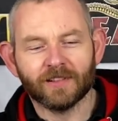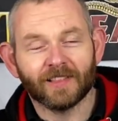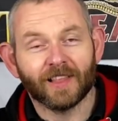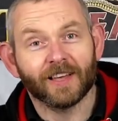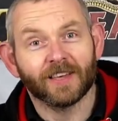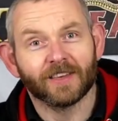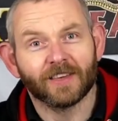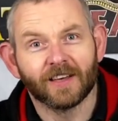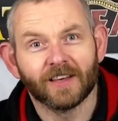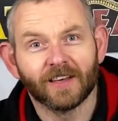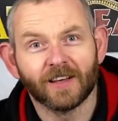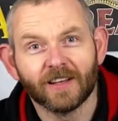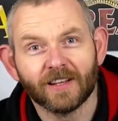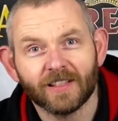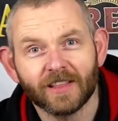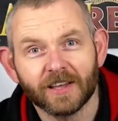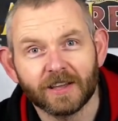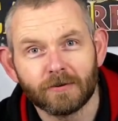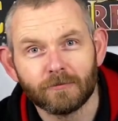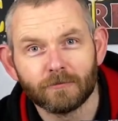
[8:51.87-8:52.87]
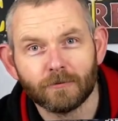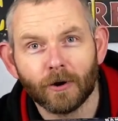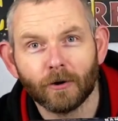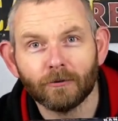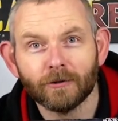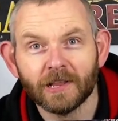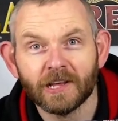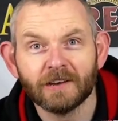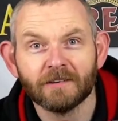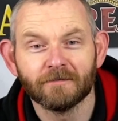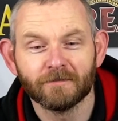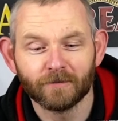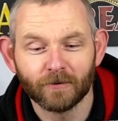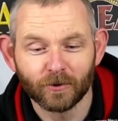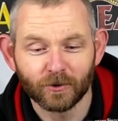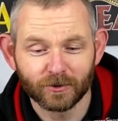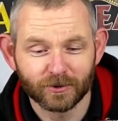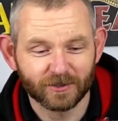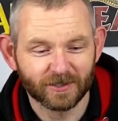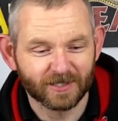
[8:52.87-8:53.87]
like a rolling
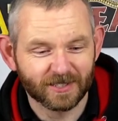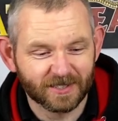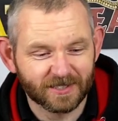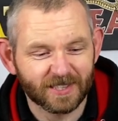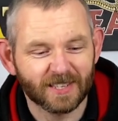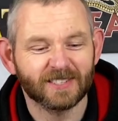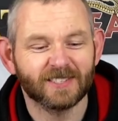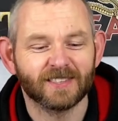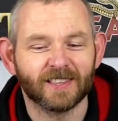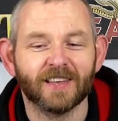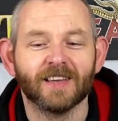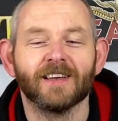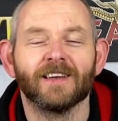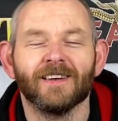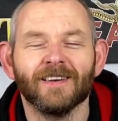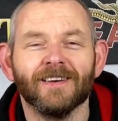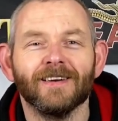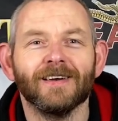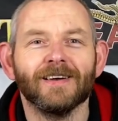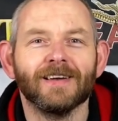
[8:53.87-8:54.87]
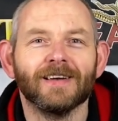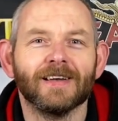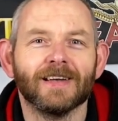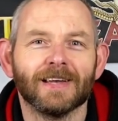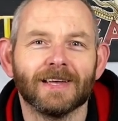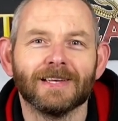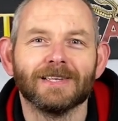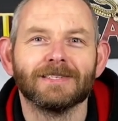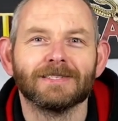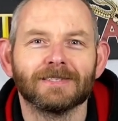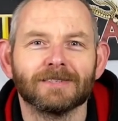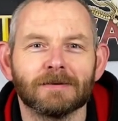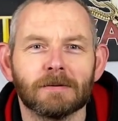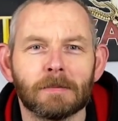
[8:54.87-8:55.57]
fortress. This thing is